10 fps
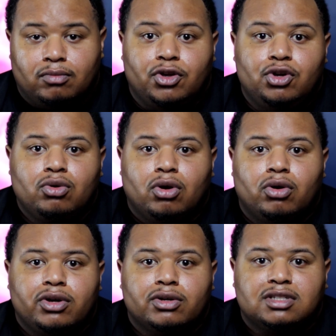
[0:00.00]
You
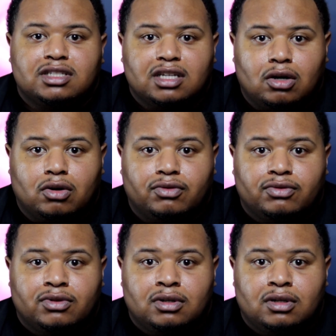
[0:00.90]
owe
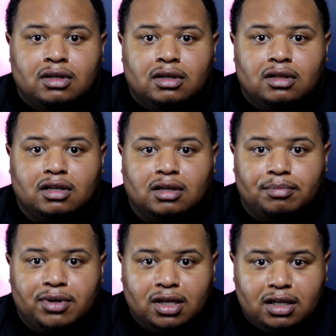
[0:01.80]
yourself the
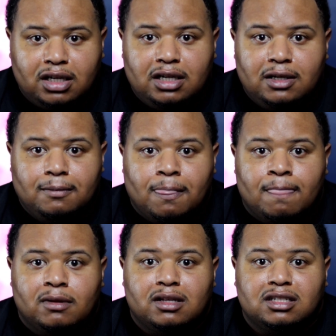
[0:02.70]
ability
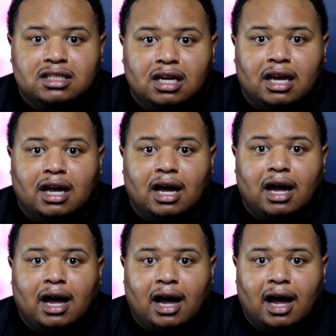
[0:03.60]
to say,
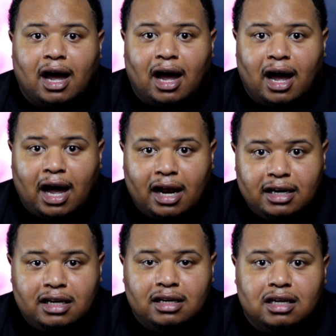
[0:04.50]
I
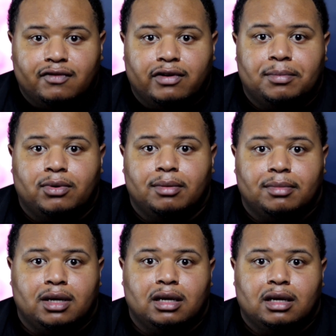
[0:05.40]
didn't give up on
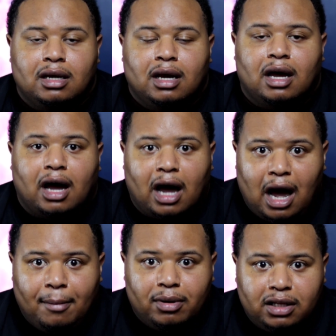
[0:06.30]
me.
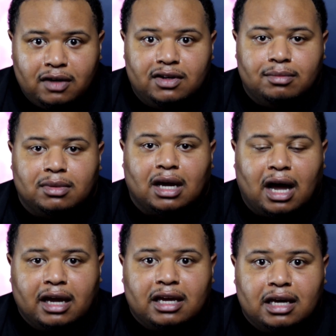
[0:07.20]
I believed in me.
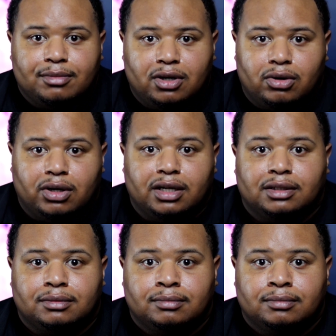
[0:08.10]
I kept going.